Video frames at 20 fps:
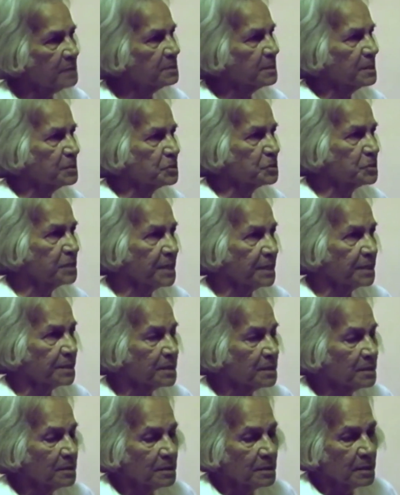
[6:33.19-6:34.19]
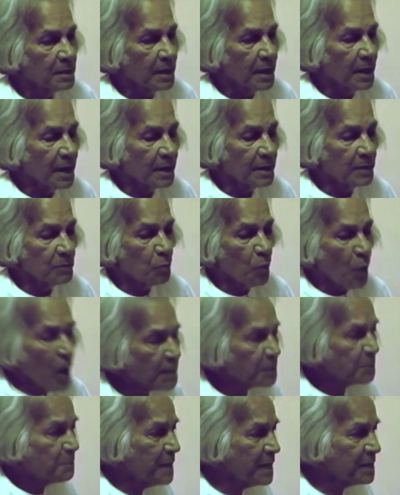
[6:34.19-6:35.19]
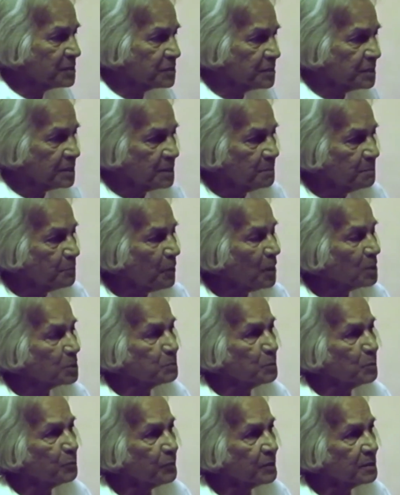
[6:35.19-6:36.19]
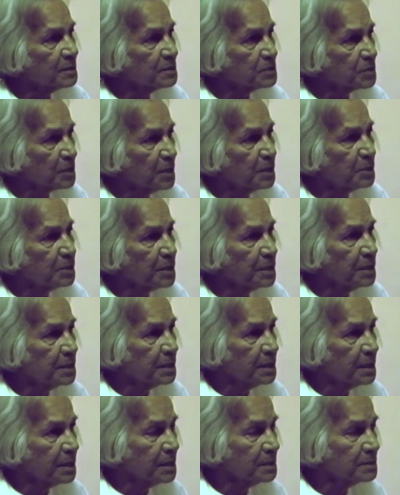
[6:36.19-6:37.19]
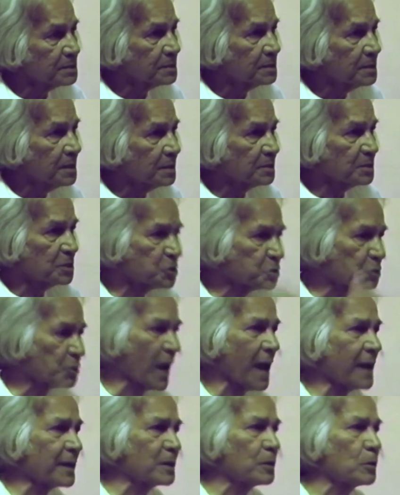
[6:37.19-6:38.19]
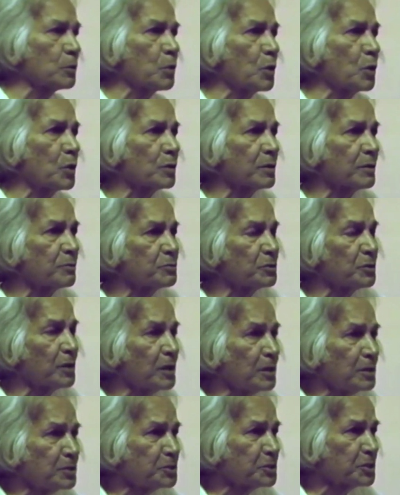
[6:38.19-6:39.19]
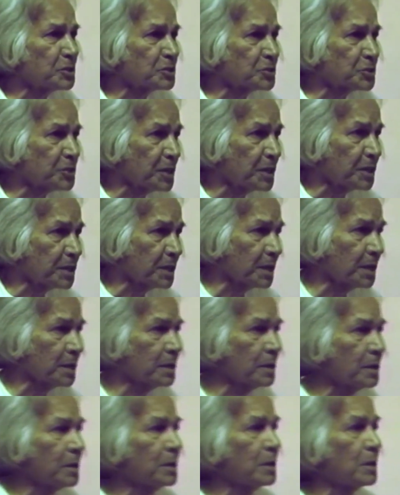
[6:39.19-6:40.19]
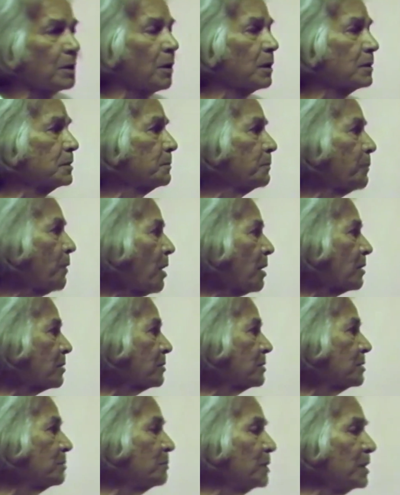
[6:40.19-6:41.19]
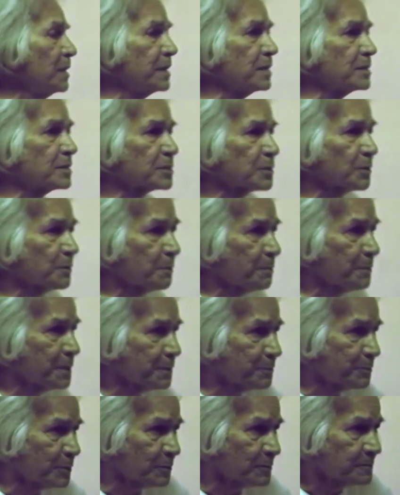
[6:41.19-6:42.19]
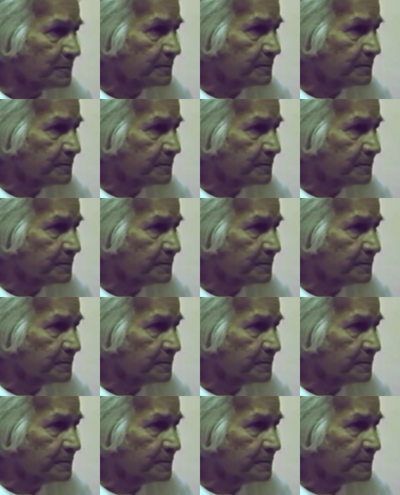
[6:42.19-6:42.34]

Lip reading: As I see. And what makes it impossible for this country is the stranglehold of the religious thinking on the part of the millions of people.